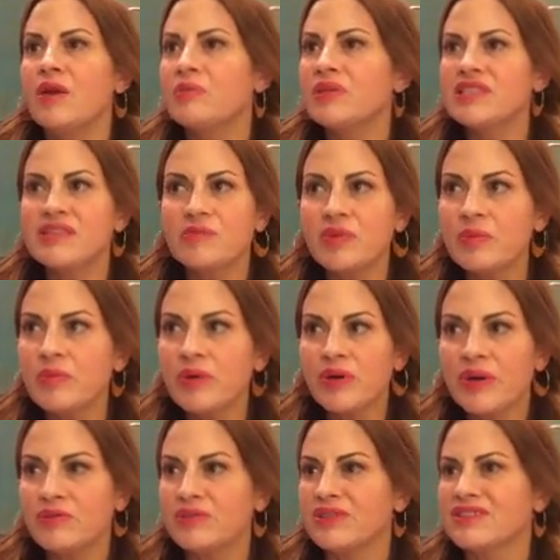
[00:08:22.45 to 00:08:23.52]
But some people
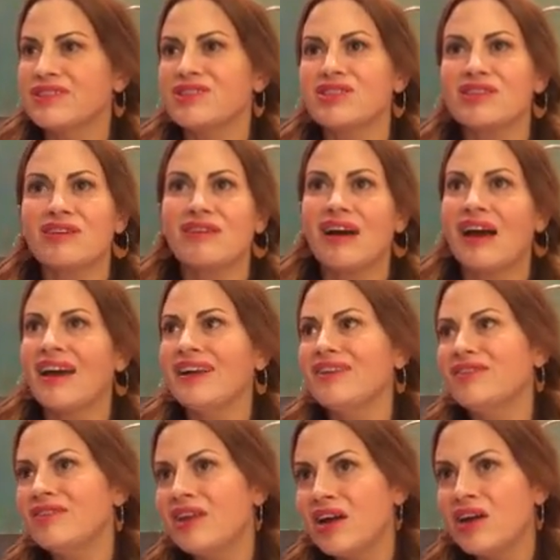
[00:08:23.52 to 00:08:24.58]
come to us and just go, I
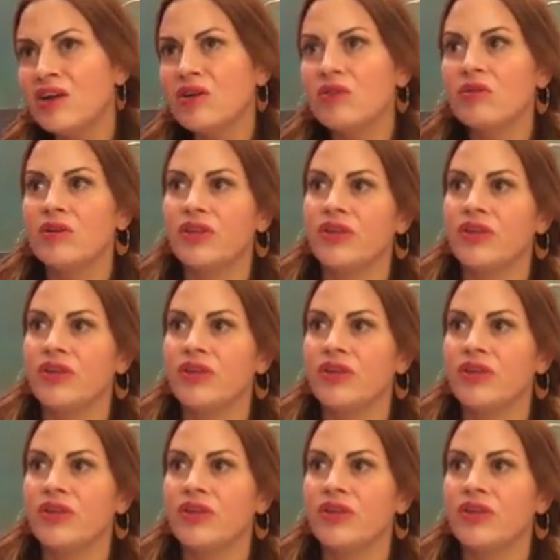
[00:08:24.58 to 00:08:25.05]
don't know,